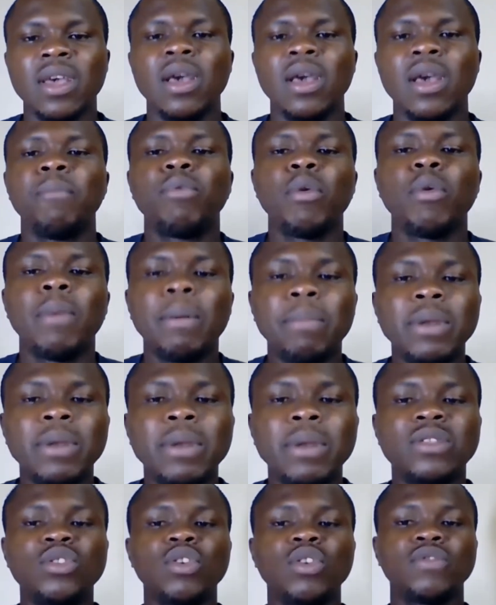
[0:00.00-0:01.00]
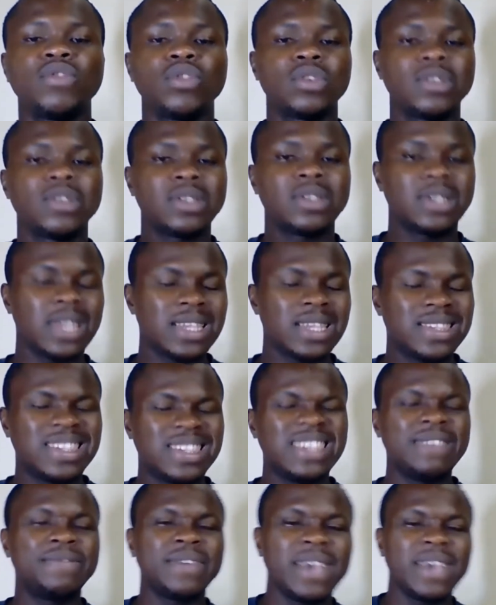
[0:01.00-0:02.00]
probability of
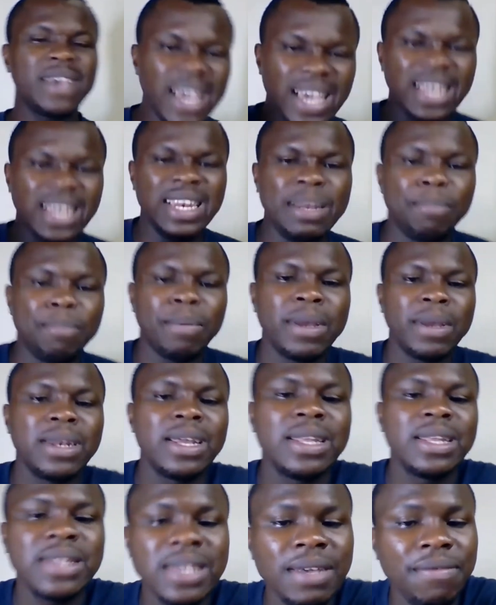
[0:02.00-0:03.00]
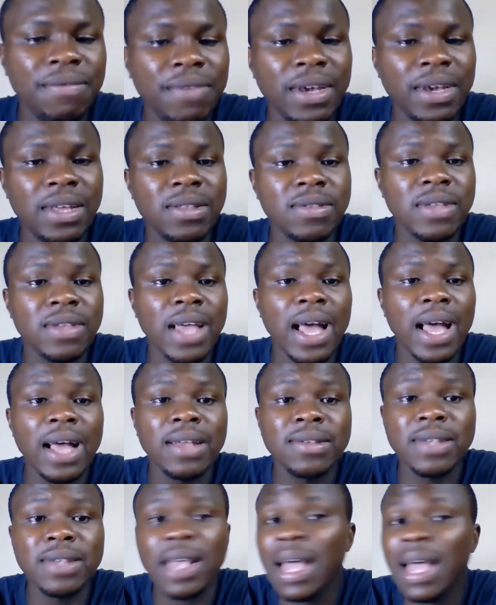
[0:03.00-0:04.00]
successive independent events
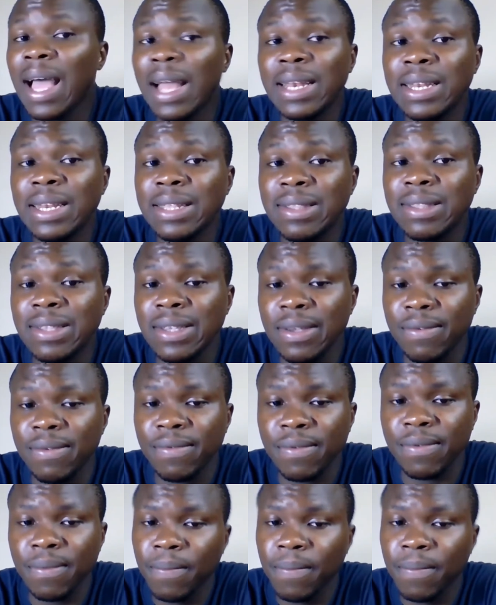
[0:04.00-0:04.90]
as additive,